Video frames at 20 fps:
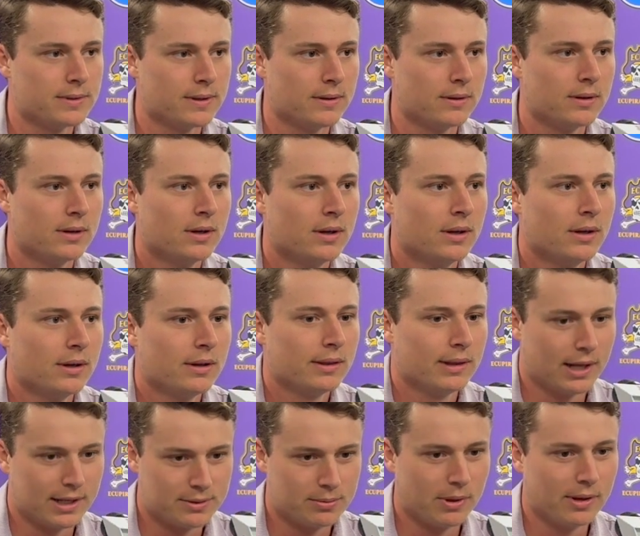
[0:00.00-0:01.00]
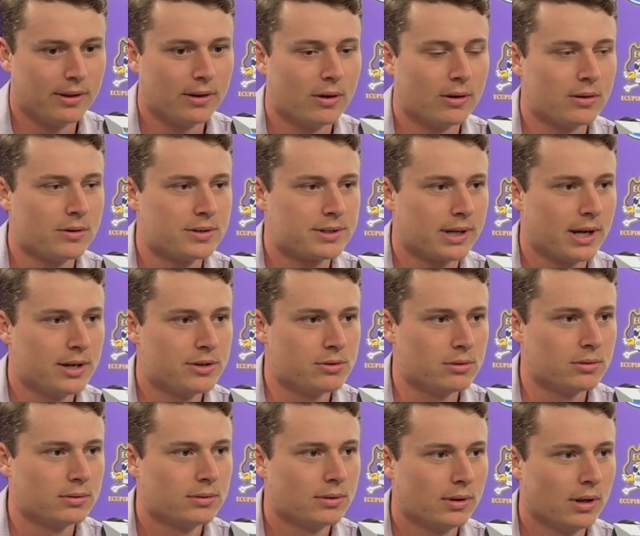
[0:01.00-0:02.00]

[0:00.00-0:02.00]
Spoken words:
and that's why they're on our schedule.